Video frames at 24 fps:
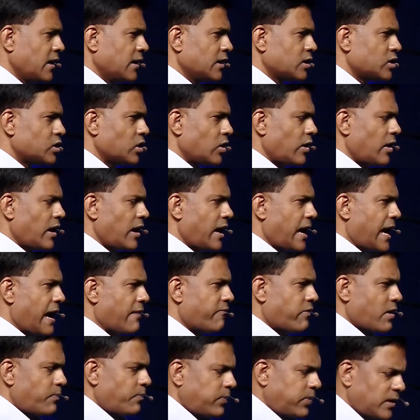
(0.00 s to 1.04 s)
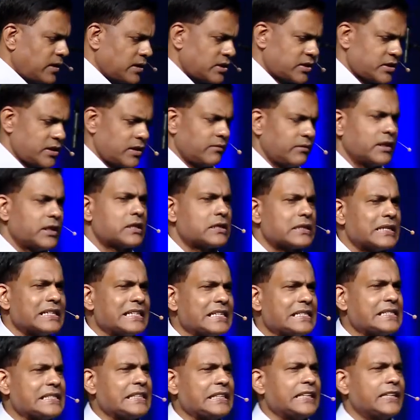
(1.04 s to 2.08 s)
So every person of the
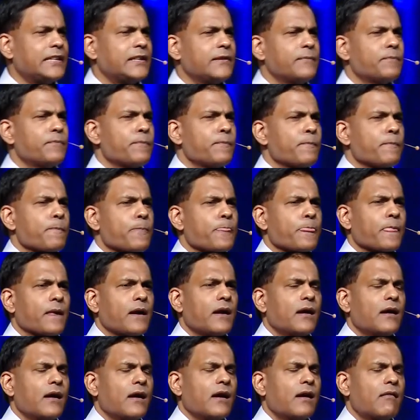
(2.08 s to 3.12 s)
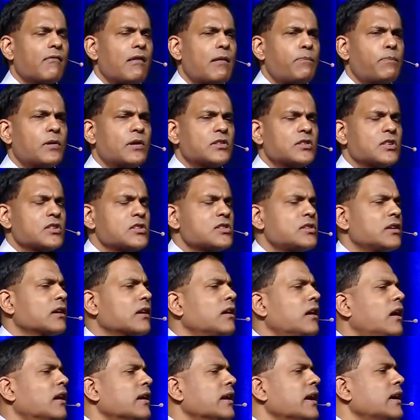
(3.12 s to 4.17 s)
Trinity represents the
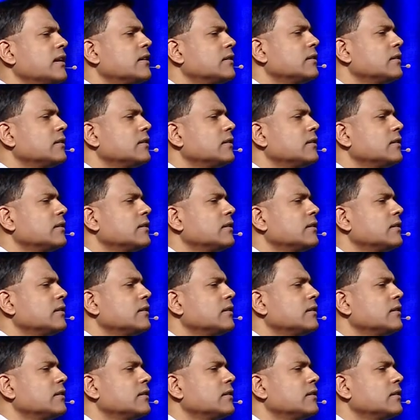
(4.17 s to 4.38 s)
Godhead